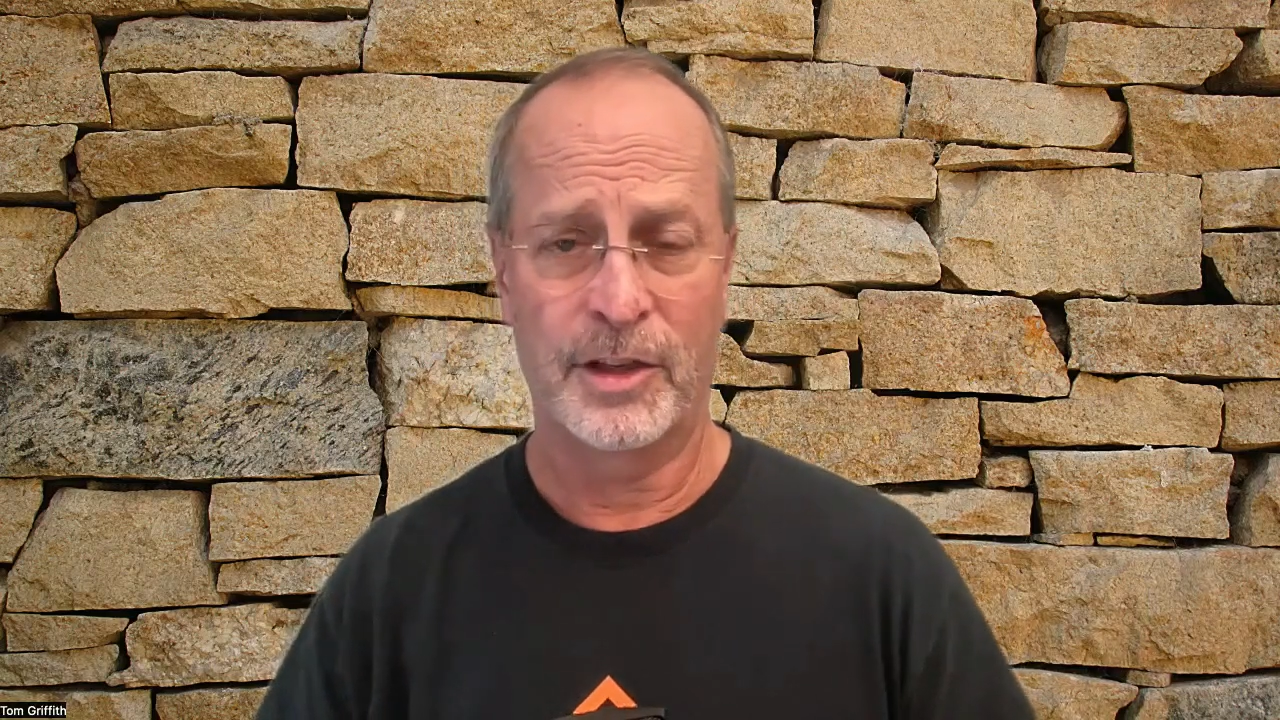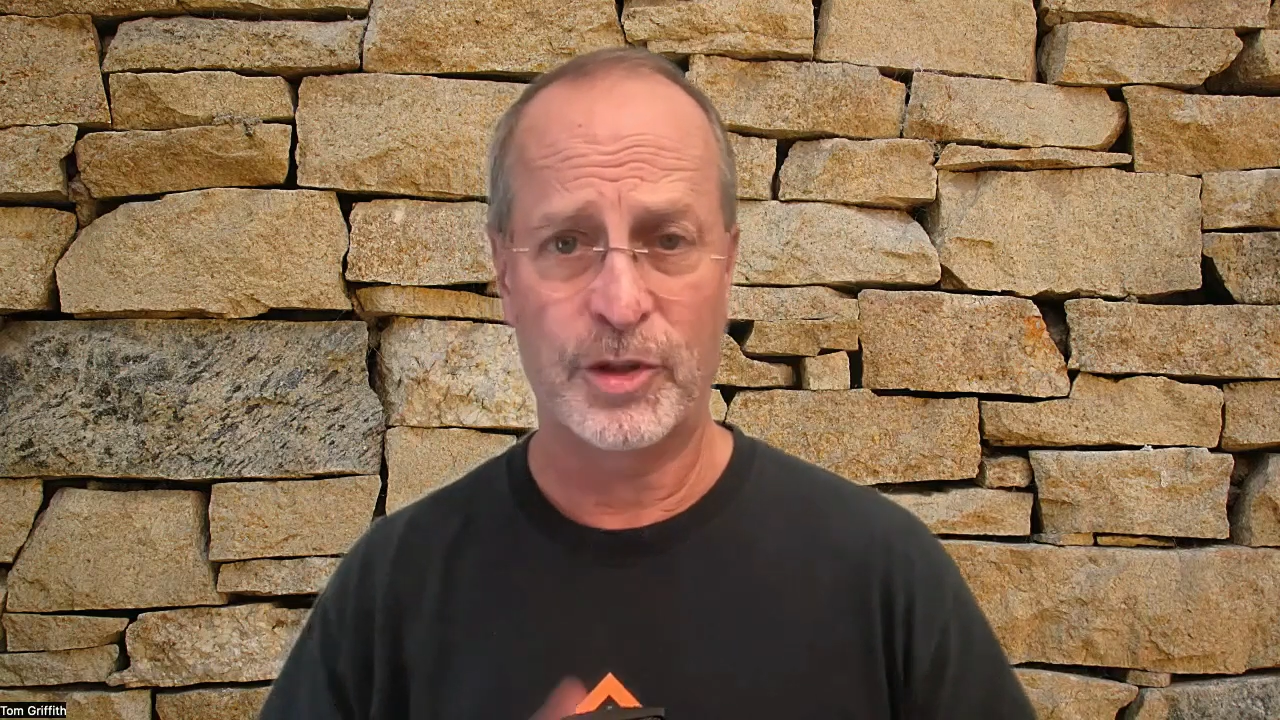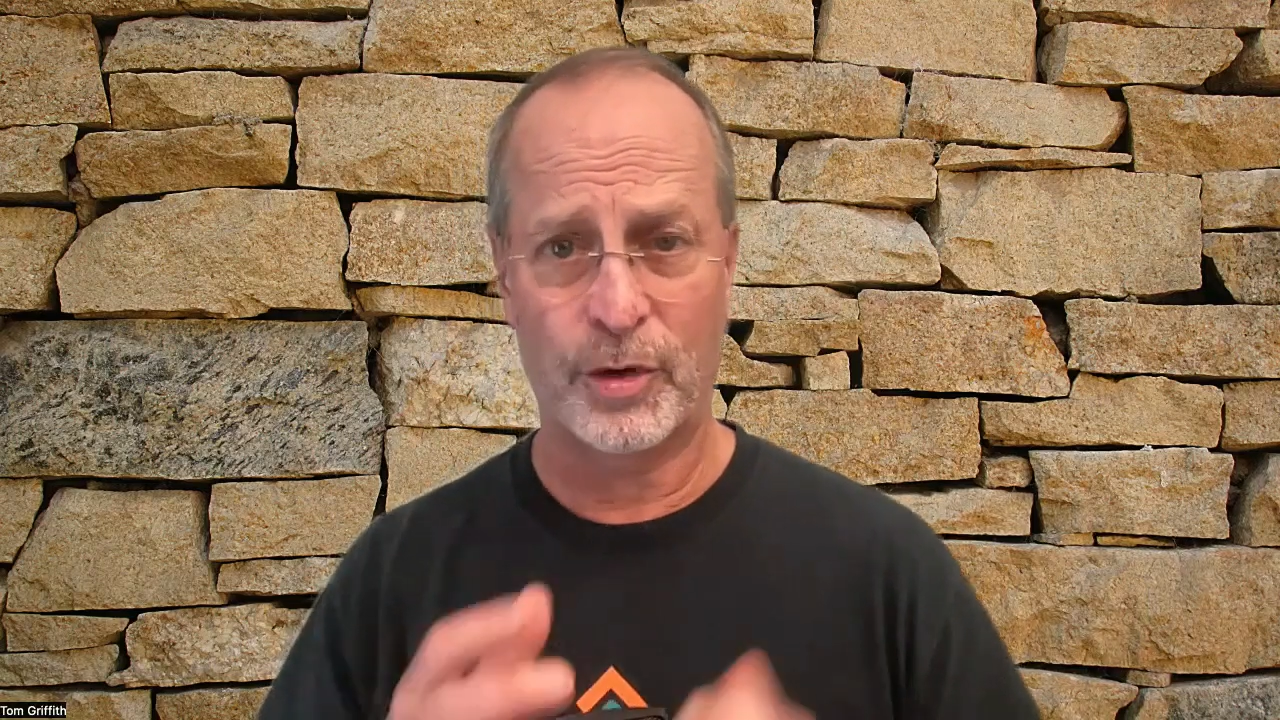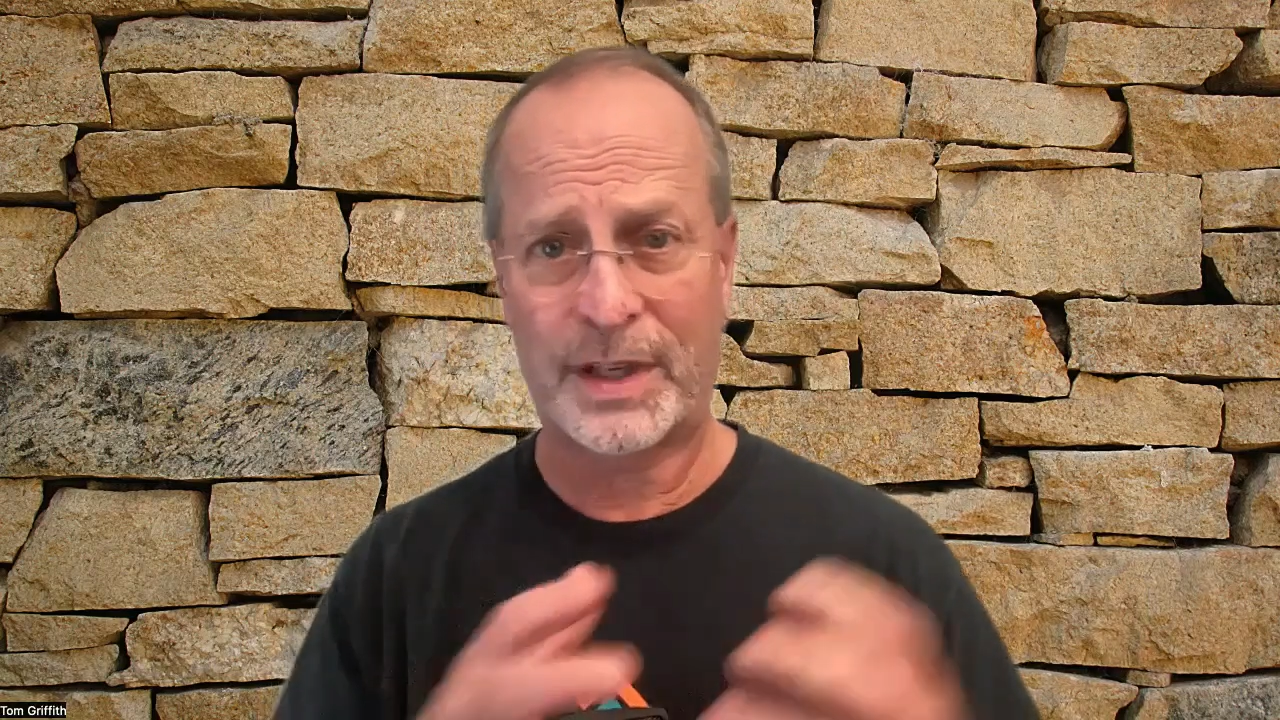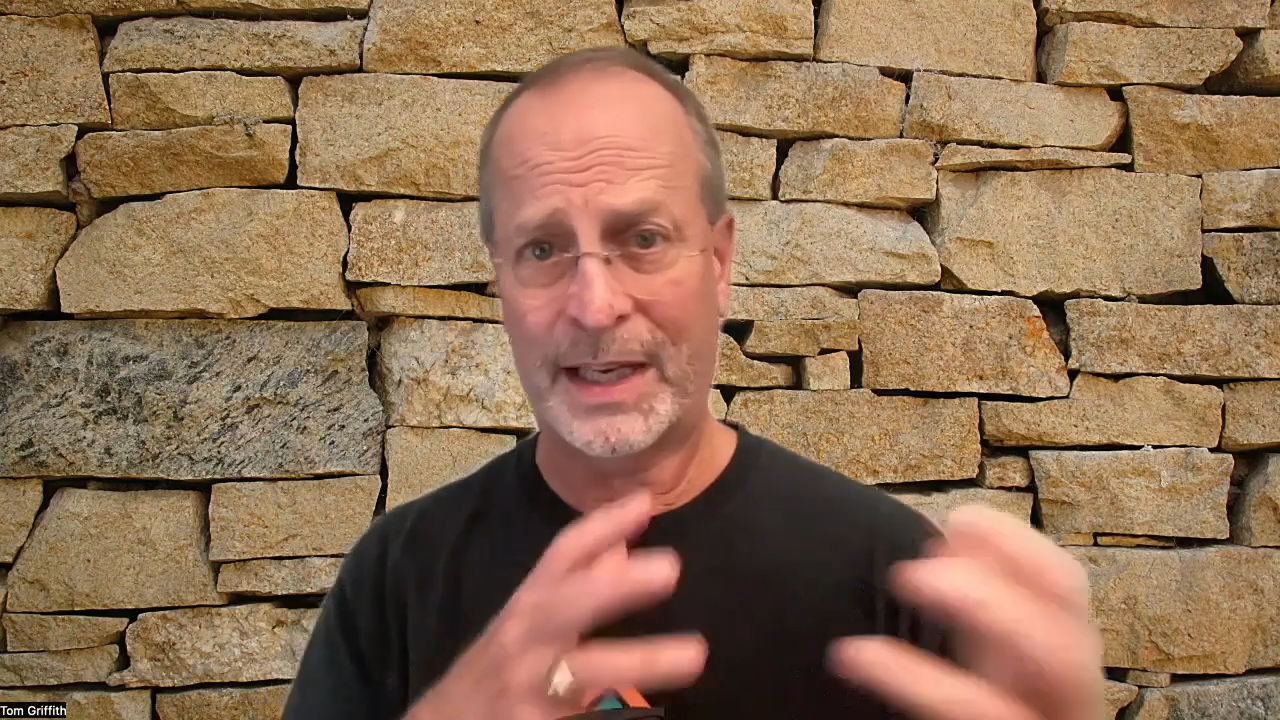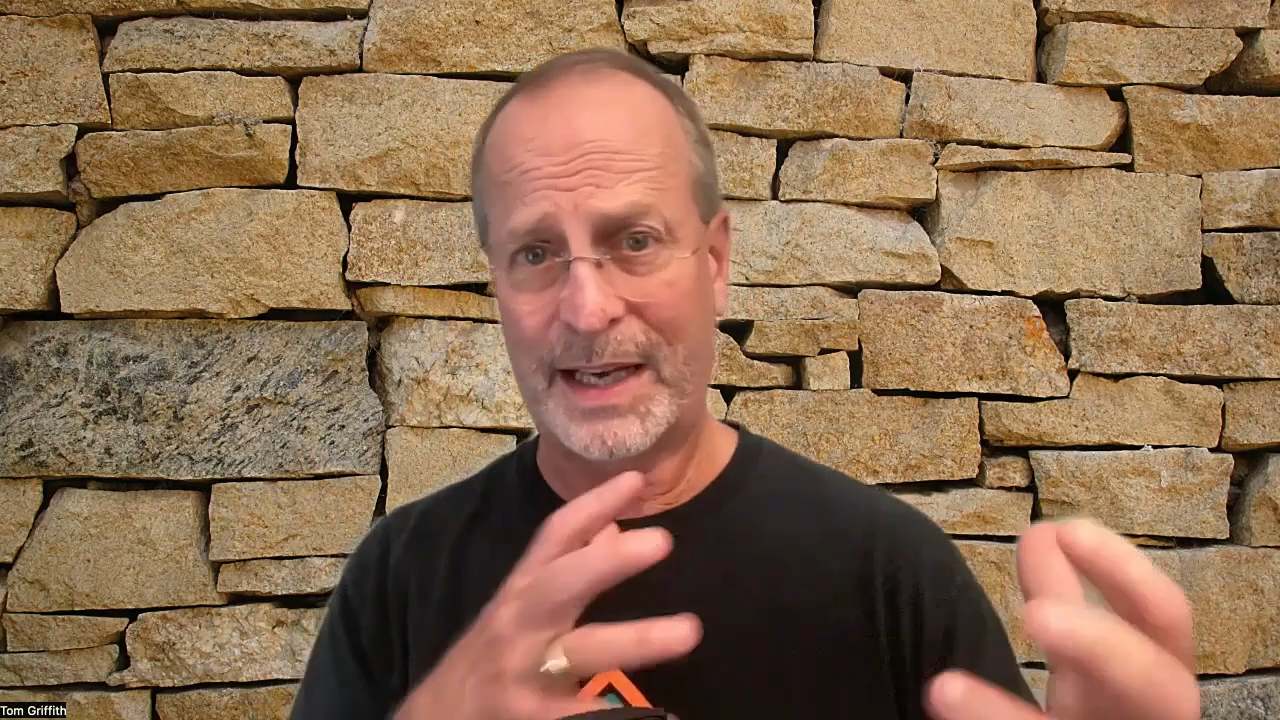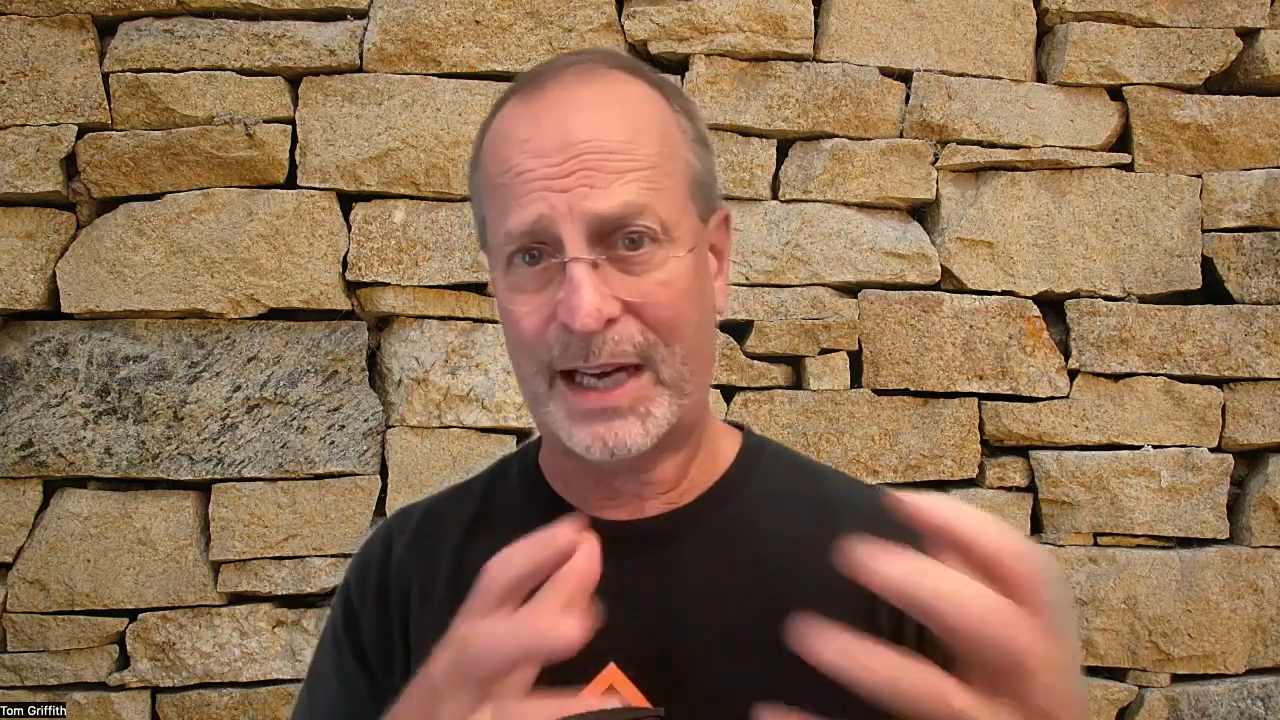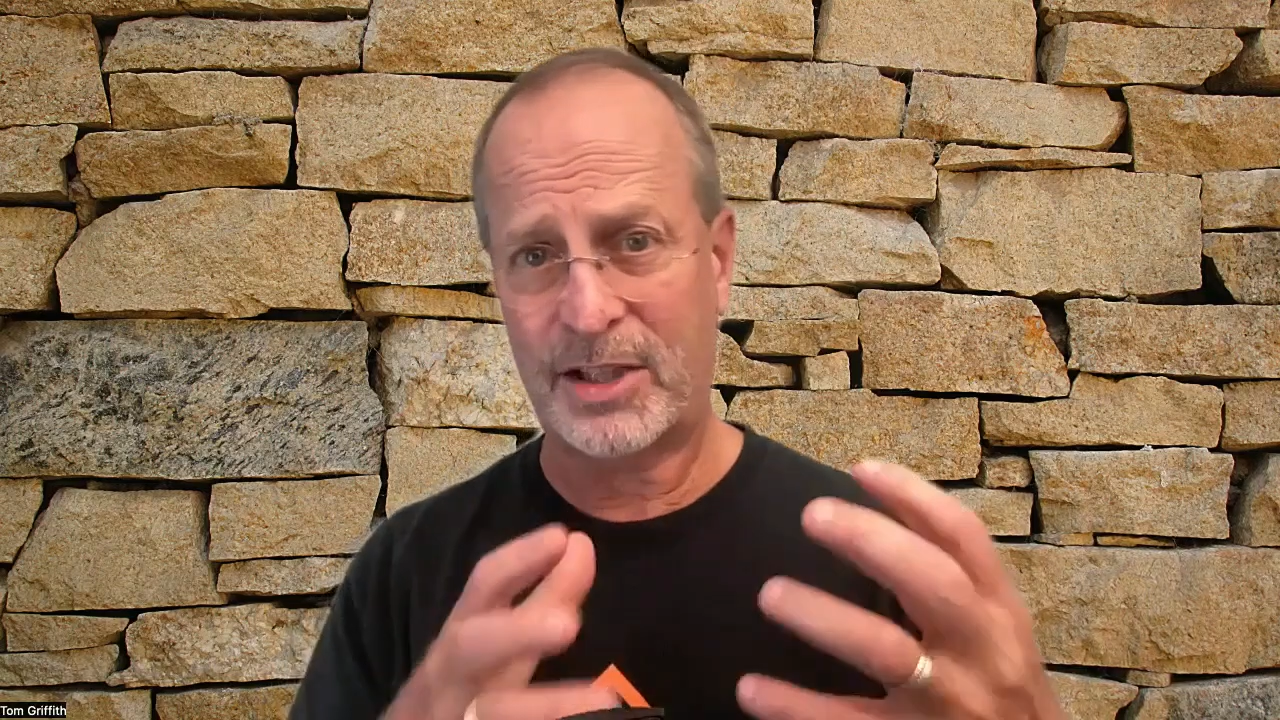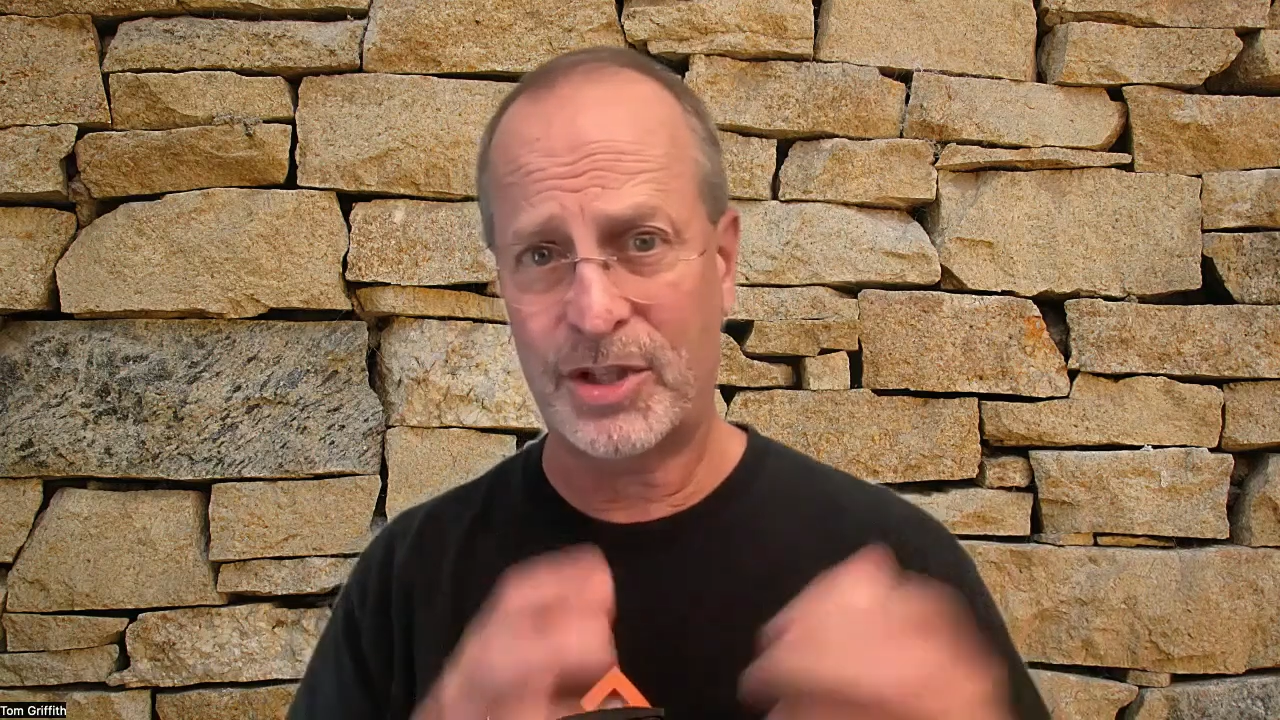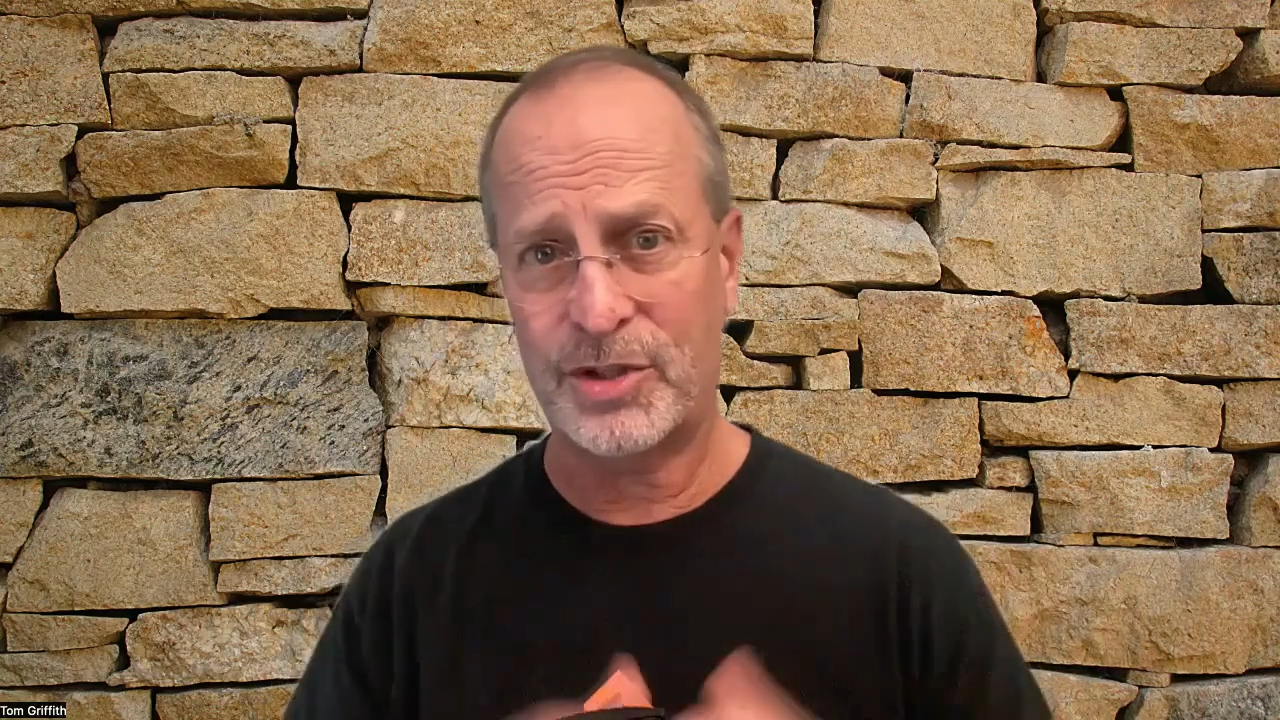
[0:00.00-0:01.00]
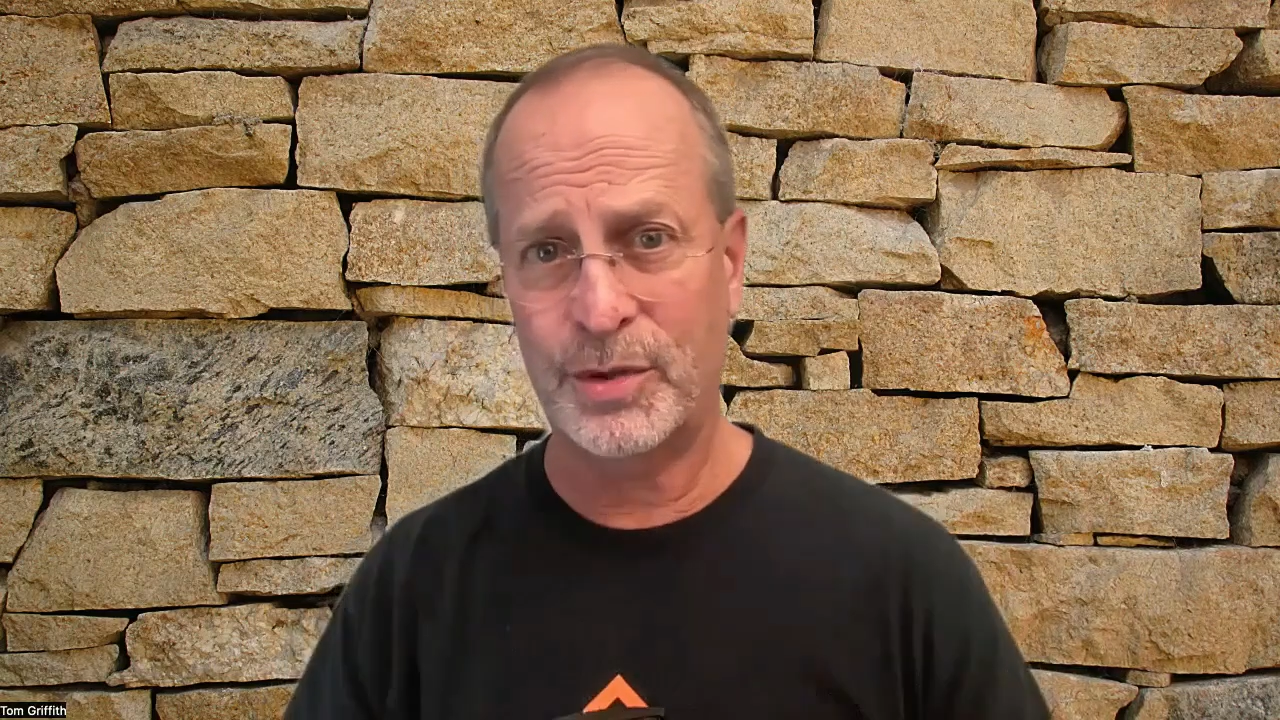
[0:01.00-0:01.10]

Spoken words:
Your connection